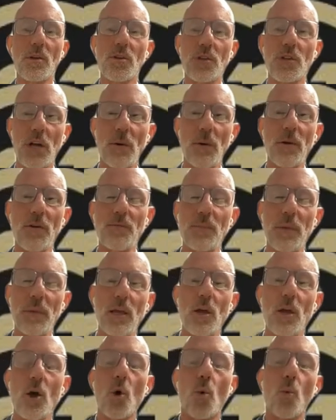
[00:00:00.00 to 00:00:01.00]
Share with
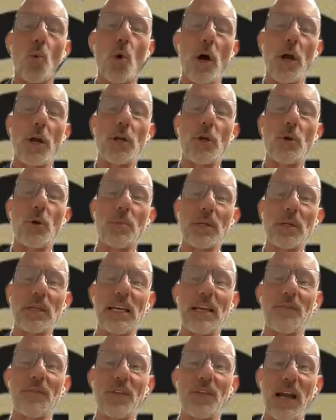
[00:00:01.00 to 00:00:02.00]
me, what do you
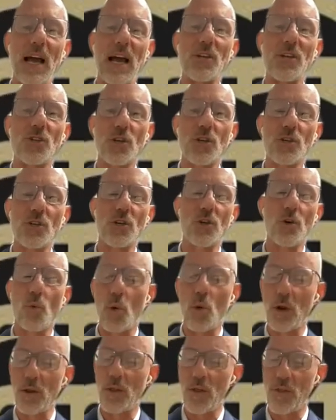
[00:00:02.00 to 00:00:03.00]
believe that I should
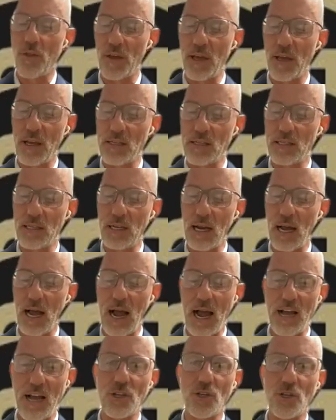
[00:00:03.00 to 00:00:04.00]
do? What are the things that
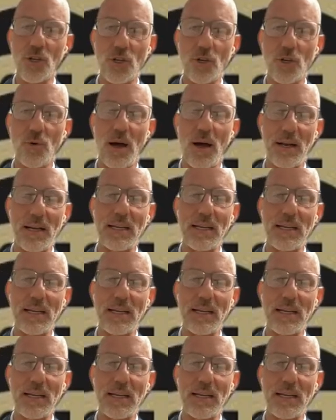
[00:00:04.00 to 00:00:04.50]
I should do